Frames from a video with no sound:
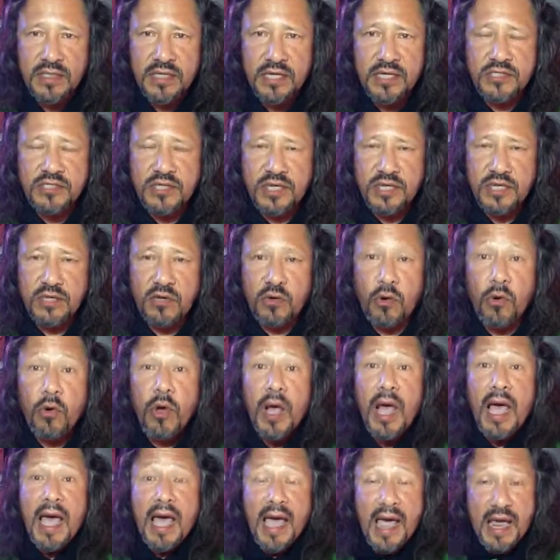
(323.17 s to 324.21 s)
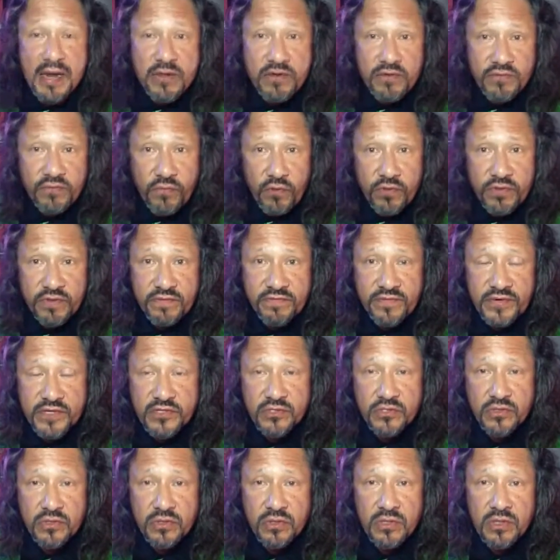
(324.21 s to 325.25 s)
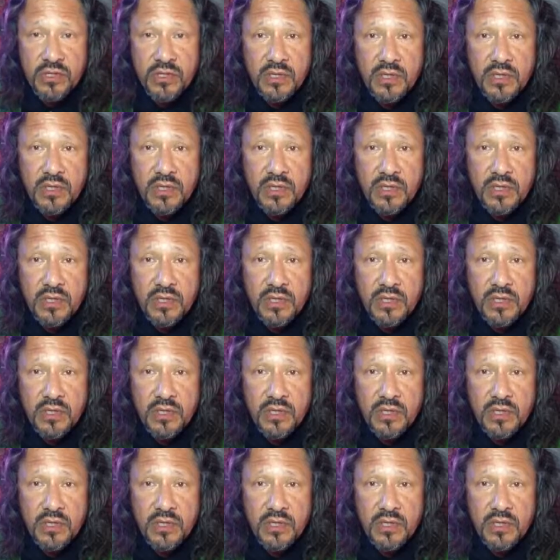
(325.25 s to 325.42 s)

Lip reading: each end of the goal, and your 4th official.